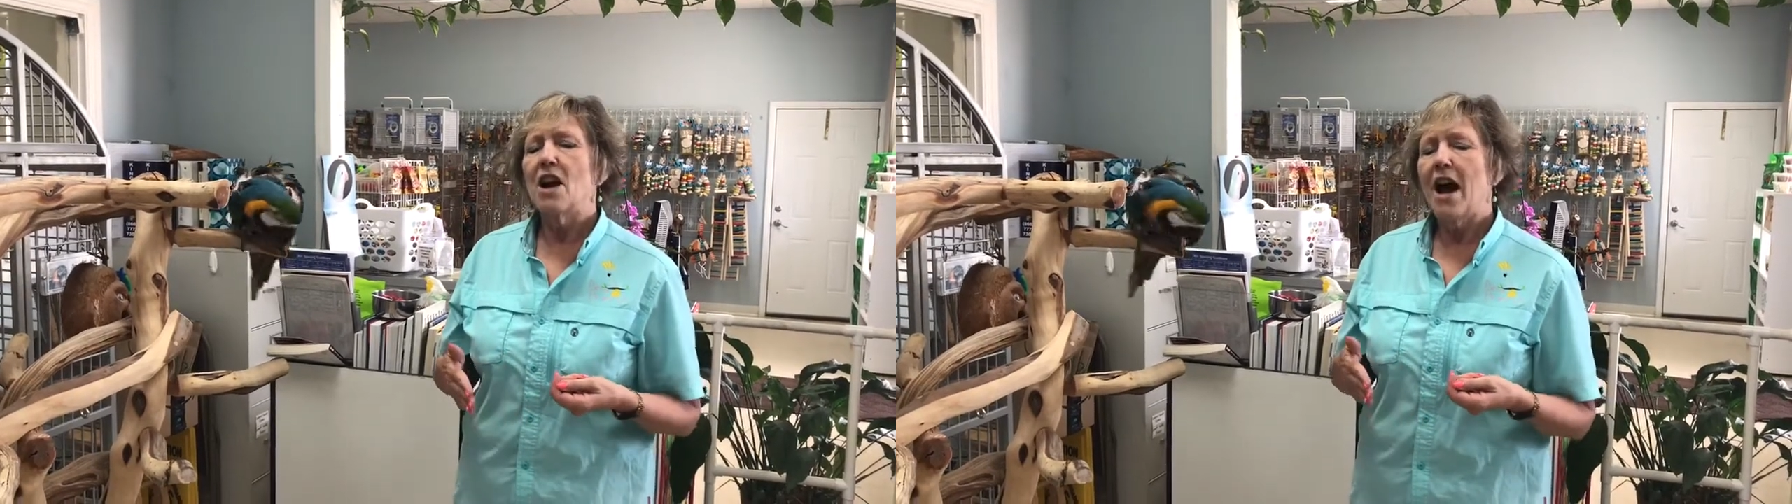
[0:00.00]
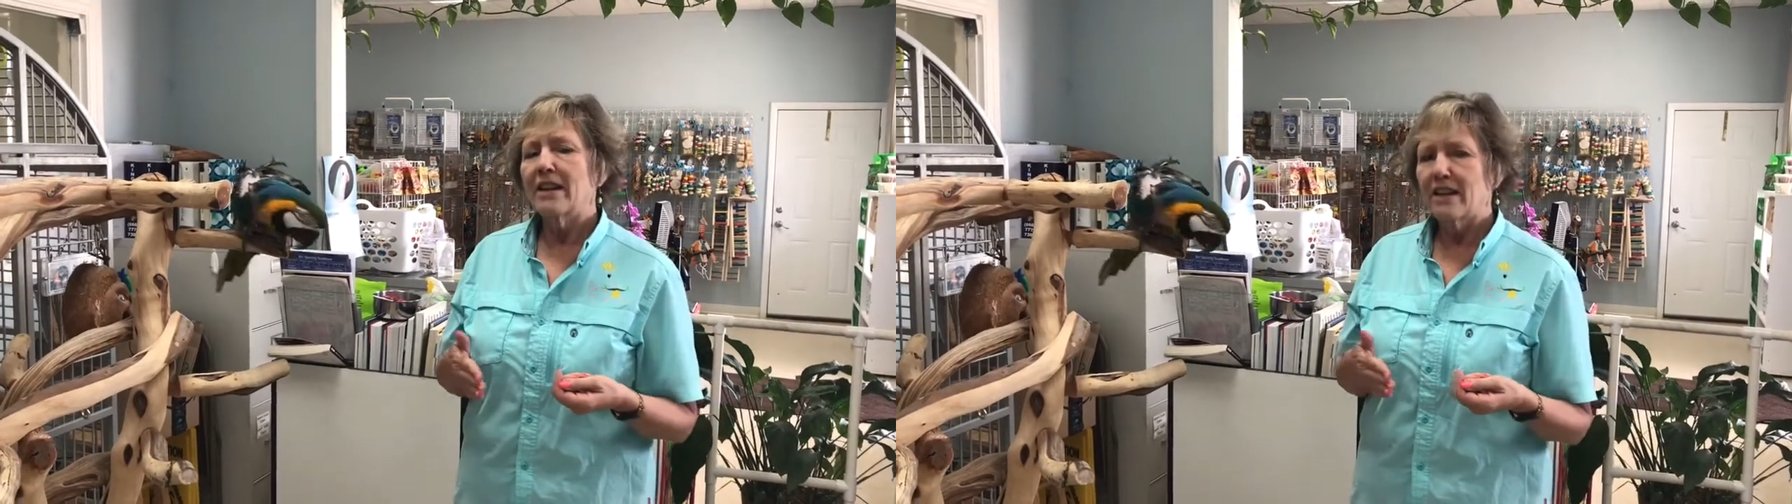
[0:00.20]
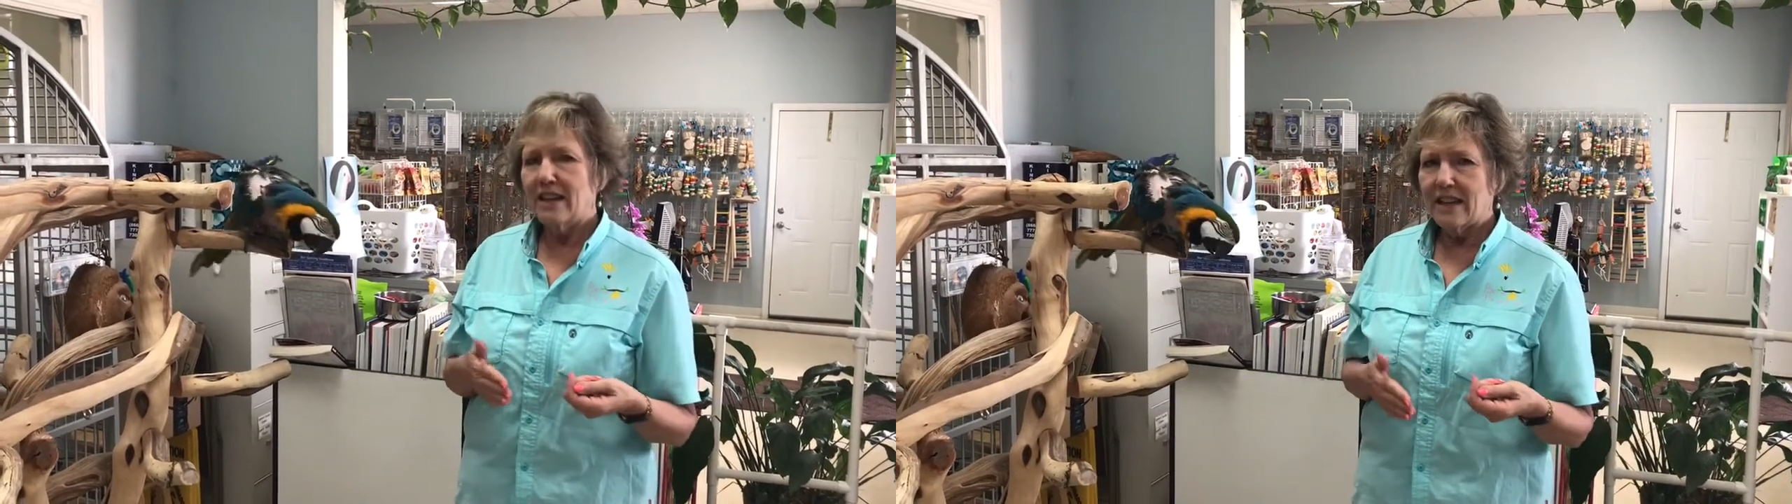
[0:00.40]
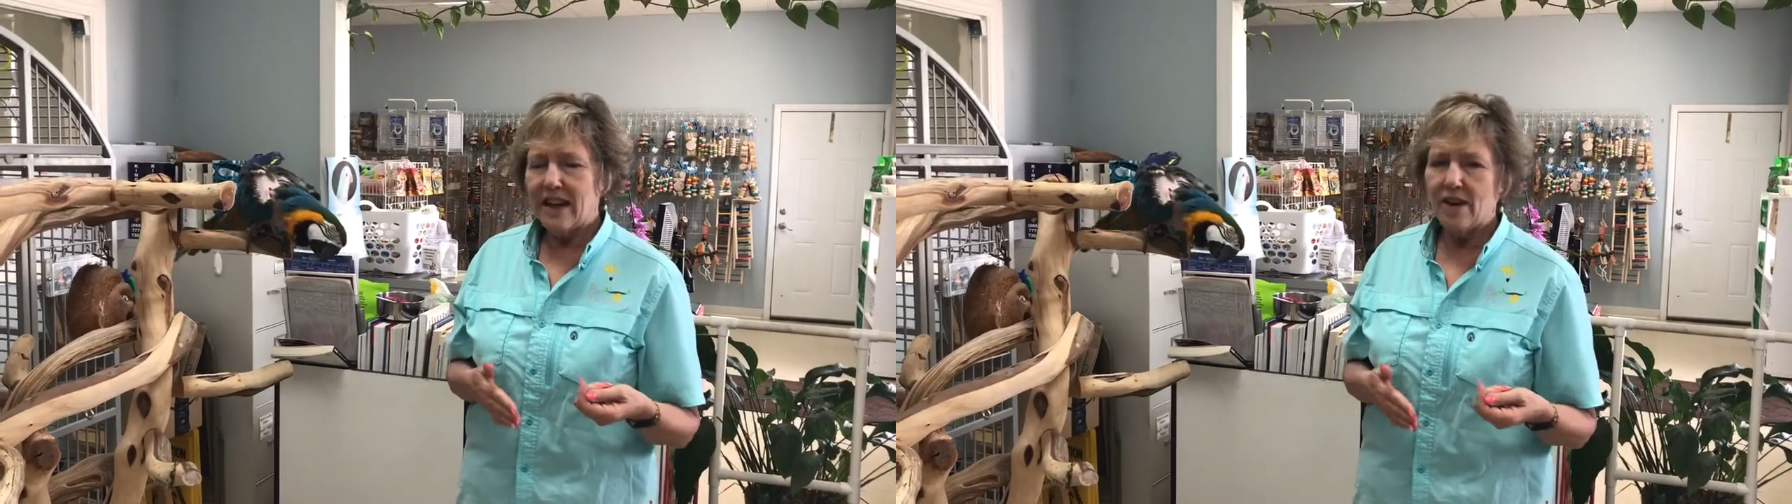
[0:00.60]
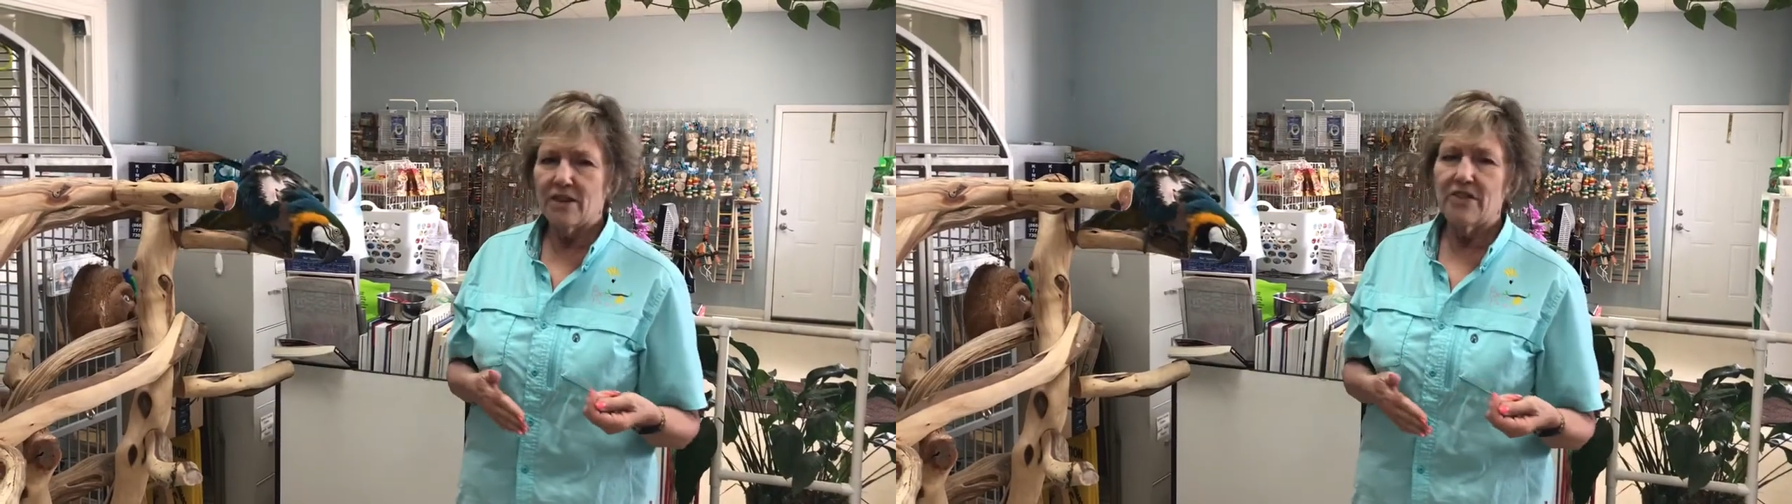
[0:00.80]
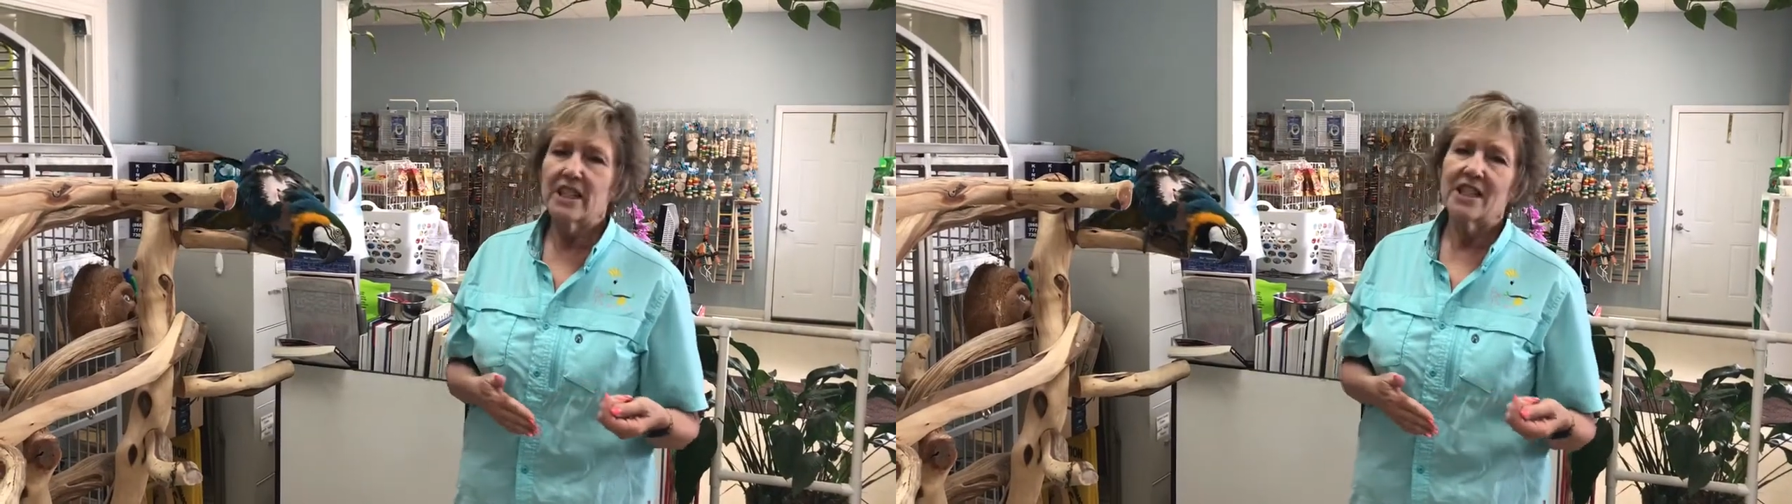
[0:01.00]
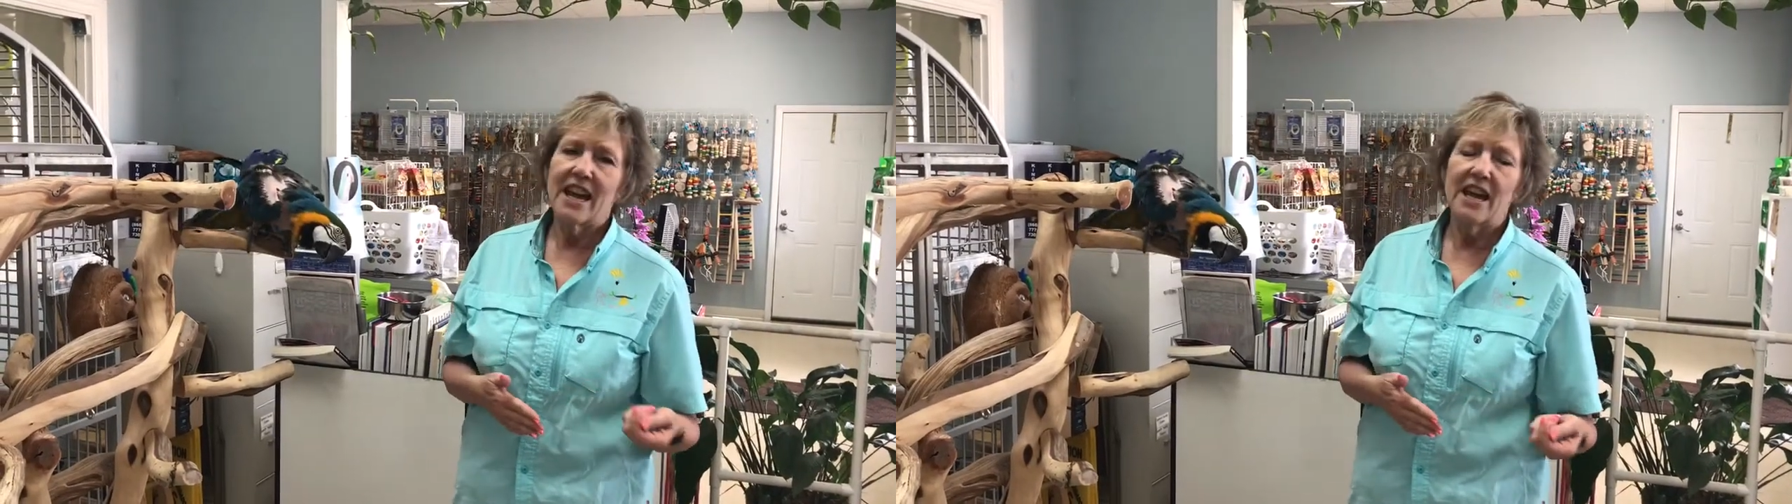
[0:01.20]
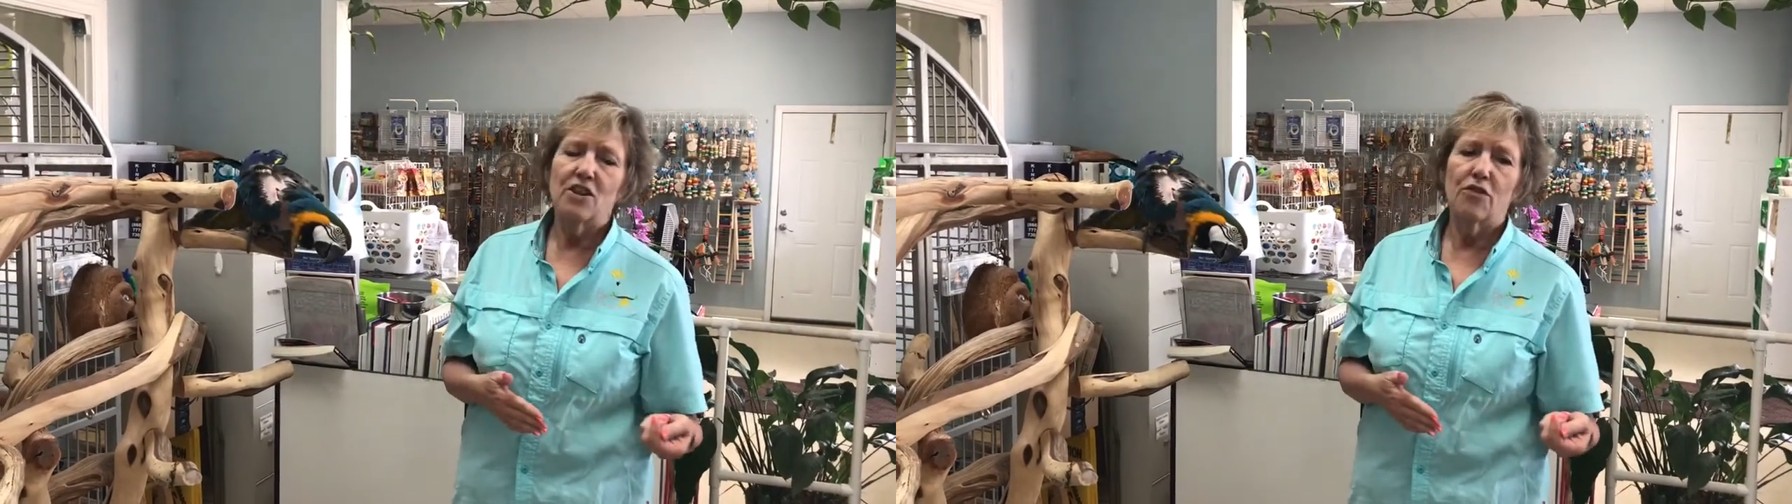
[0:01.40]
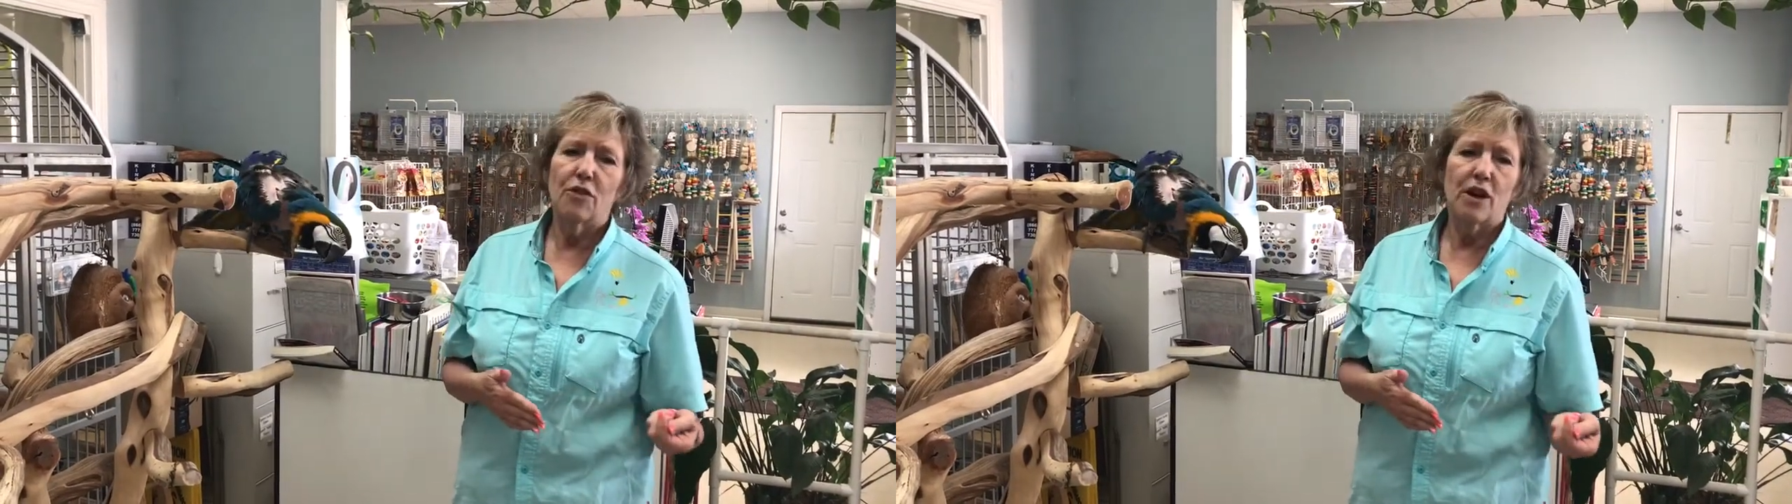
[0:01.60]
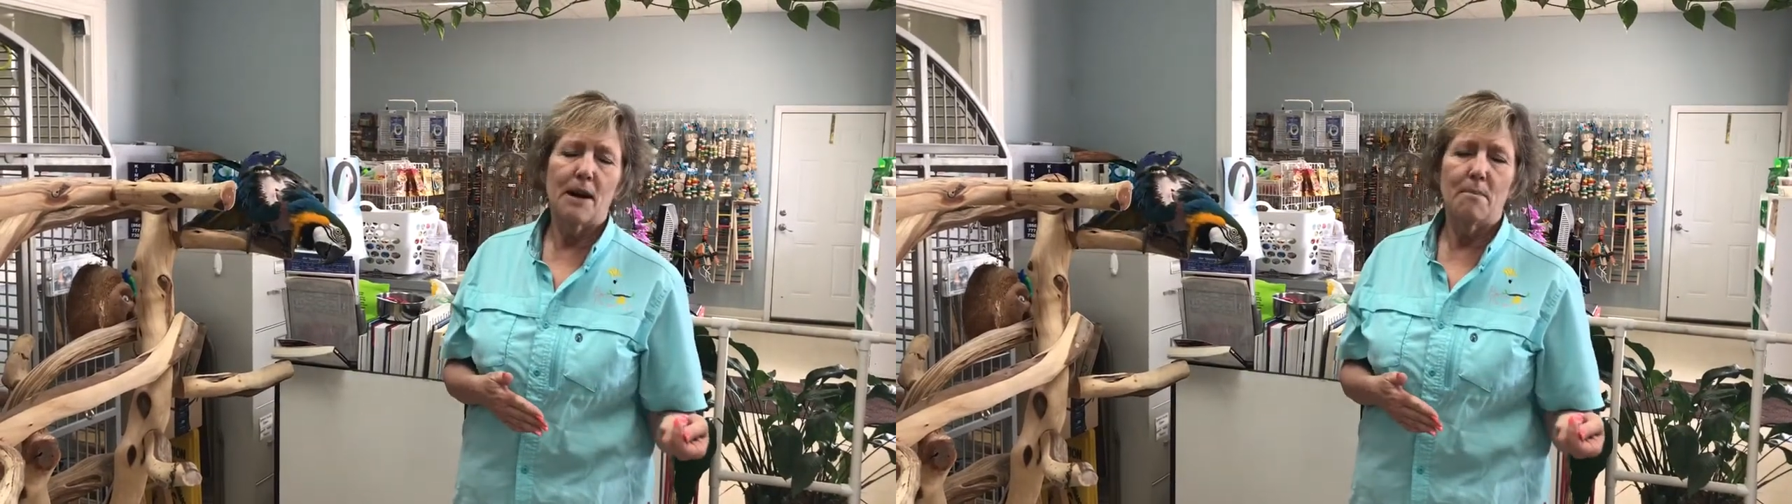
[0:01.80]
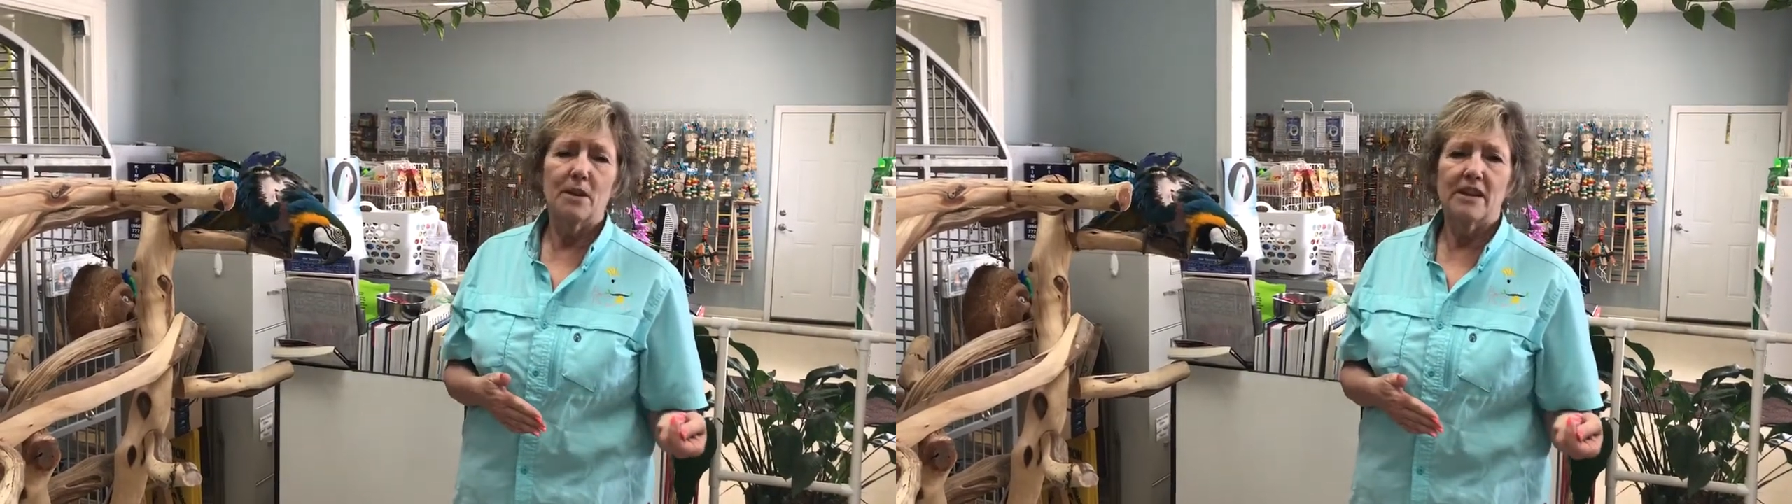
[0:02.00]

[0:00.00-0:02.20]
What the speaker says: not getting it out of its cage for a couple